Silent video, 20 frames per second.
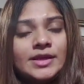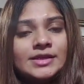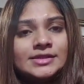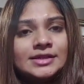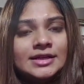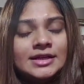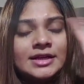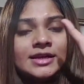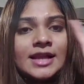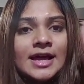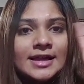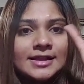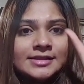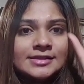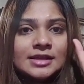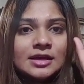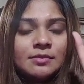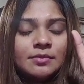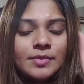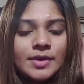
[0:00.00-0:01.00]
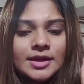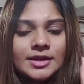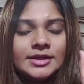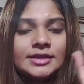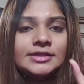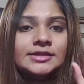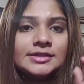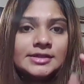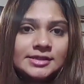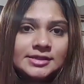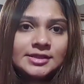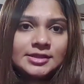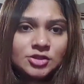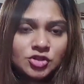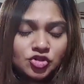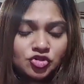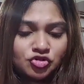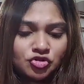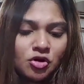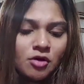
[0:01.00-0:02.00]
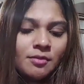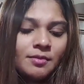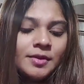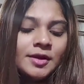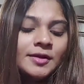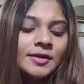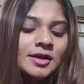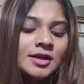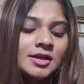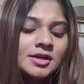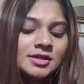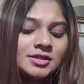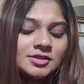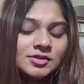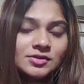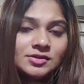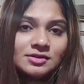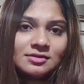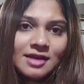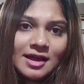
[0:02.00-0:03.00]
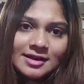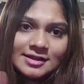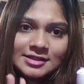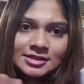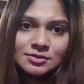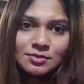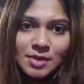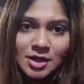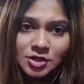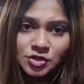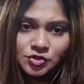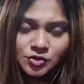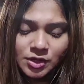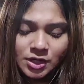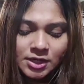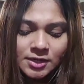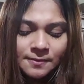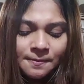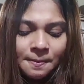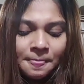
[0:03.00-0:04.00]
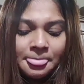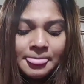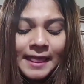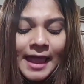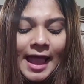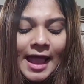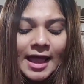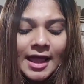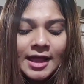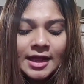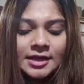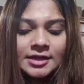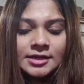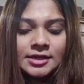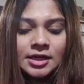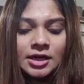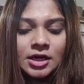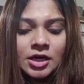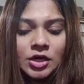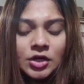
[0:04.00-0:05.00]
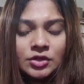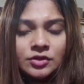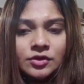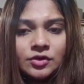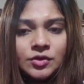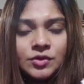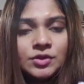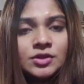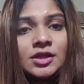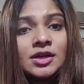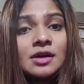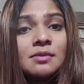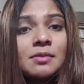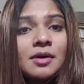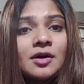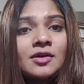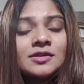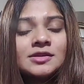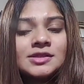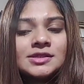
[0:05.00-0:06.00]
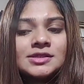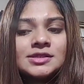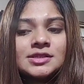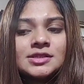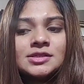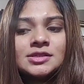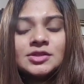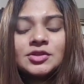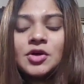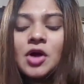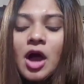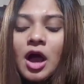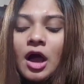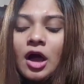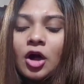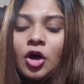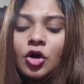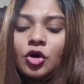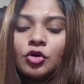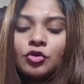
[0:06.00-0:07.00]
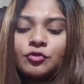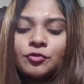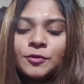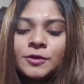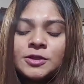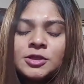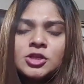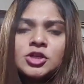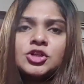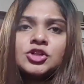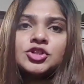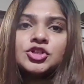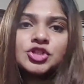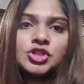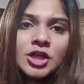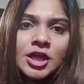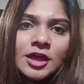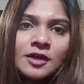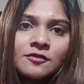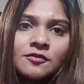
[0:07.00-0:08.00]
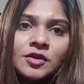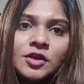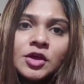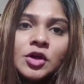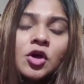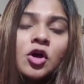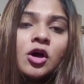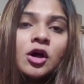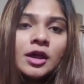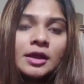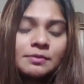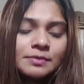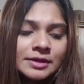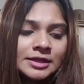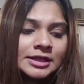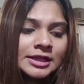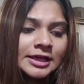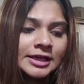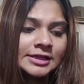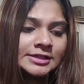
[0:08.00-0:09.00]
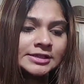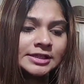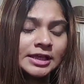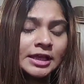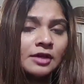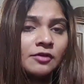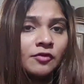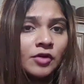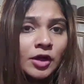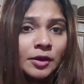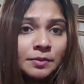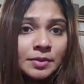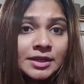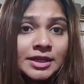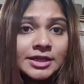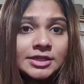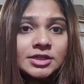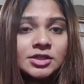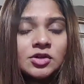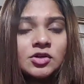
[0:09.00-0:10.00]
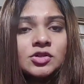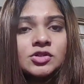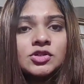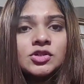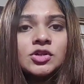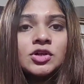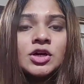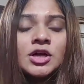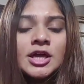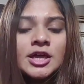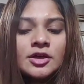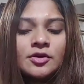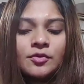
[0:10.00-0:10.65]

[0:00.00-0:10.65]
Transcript: basically lights up and it does its job. So that is my trick. And the good thing about this is, you know, how with shaving or epilating also,